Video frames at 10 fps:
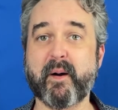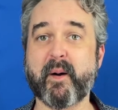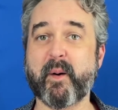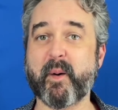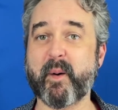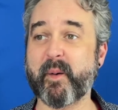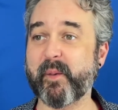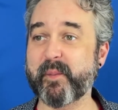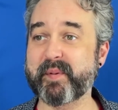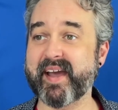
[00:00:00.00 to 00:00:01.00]

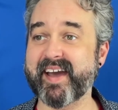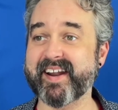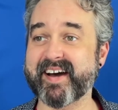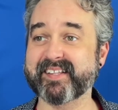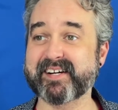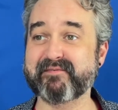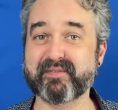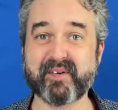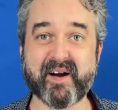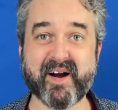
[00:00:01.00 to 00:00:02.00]
Oh man, I love
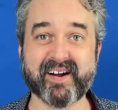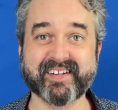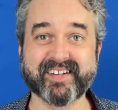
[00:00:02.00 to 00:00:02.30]
Throg.